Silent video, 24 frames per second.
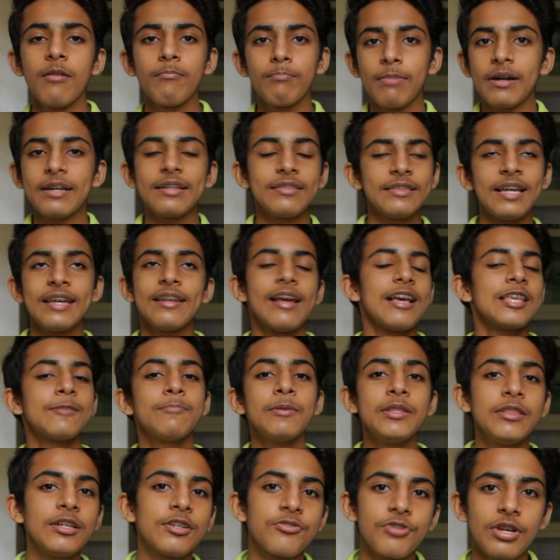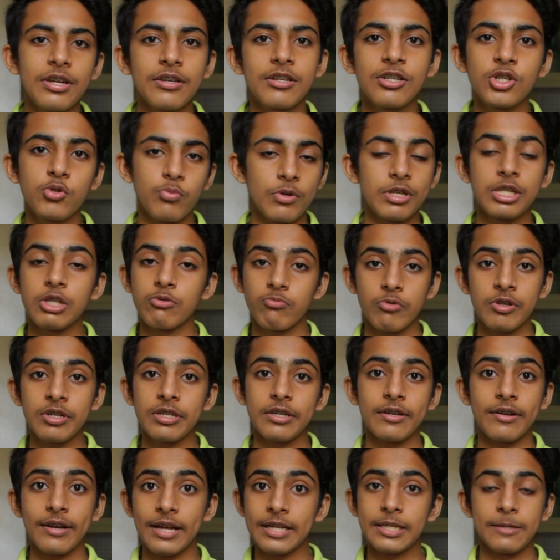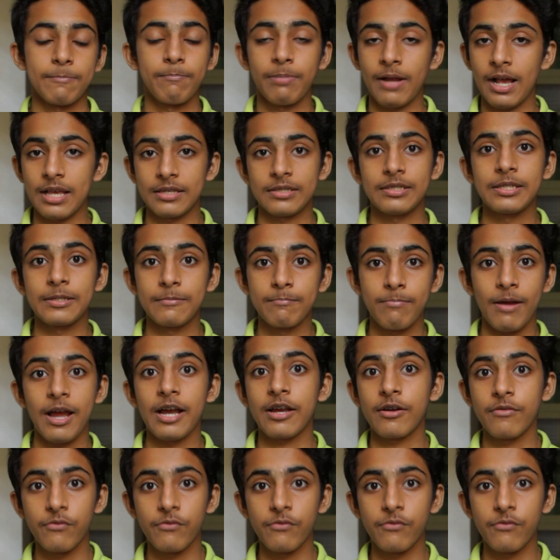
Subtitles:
But that has been the trend in 2020, right? Plastic bag